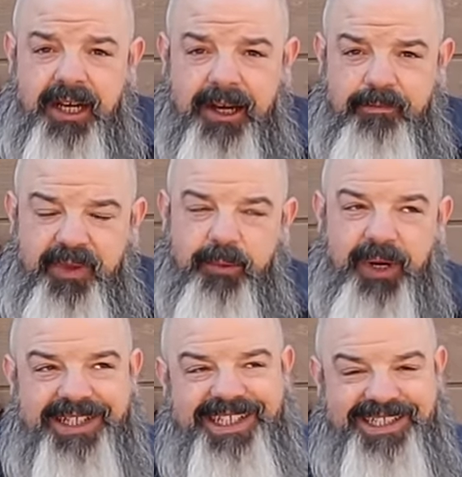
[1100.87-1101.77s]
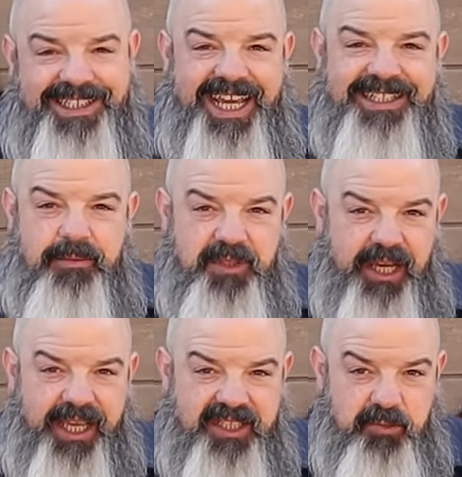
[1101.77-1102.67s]
Um, and when I say snakes, I'm
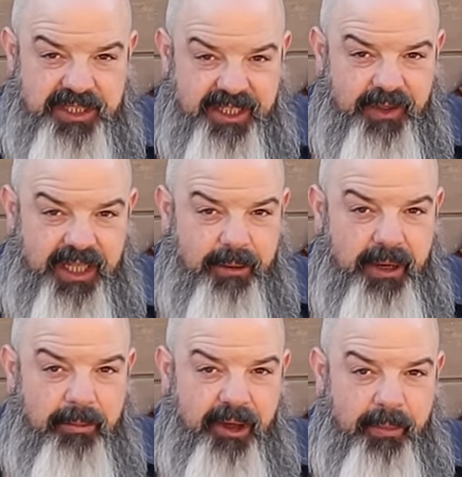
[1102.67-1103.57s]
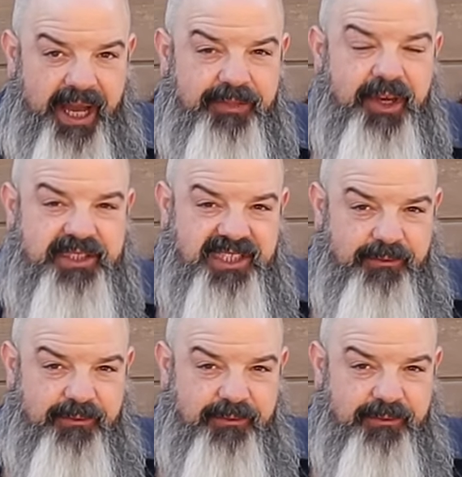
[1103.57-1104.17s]
talking specifically about ball pythons.